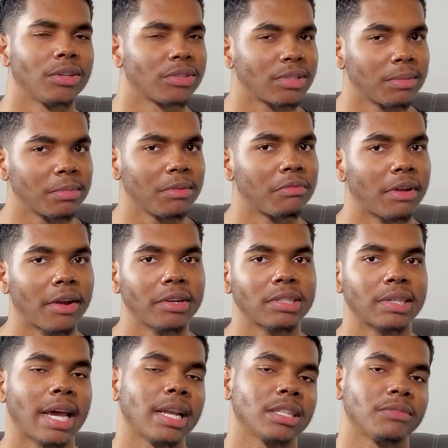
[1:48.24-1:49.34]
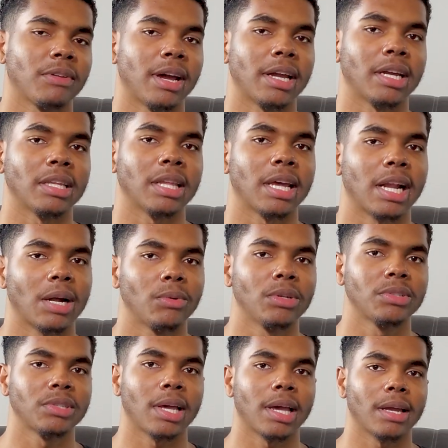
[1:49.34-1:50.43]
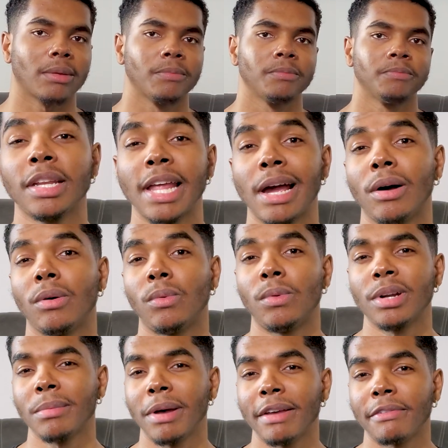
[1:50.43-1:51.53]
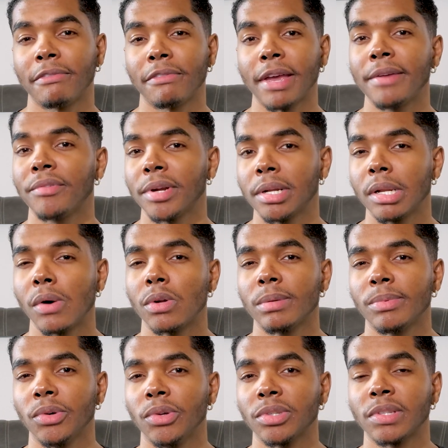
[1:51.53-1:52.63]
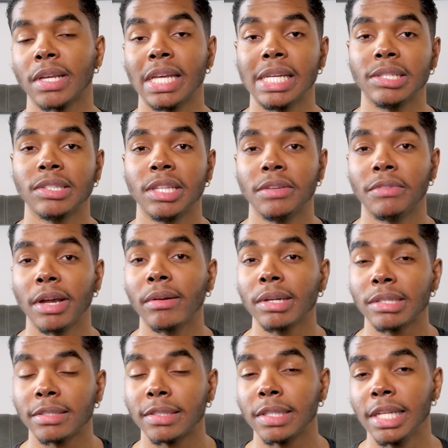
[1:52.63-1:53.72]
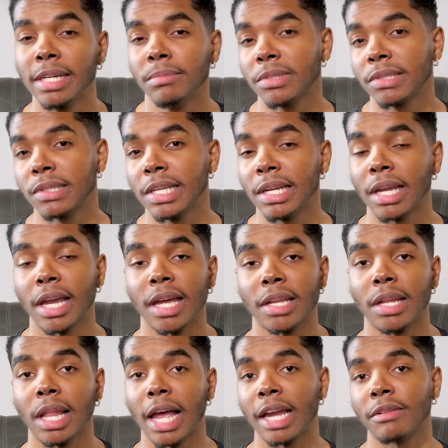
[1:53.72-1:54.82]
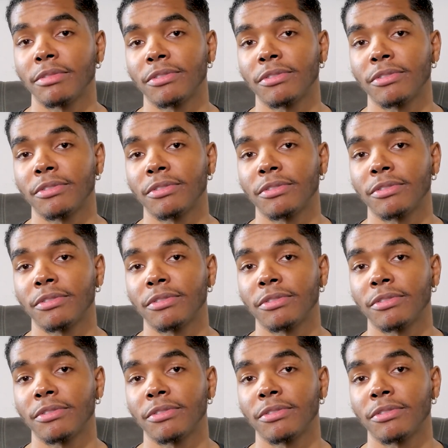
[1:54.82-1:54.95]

there's something very satisfying in that, I will say. Now, one of my favorite notables is the very slim, sleek, and light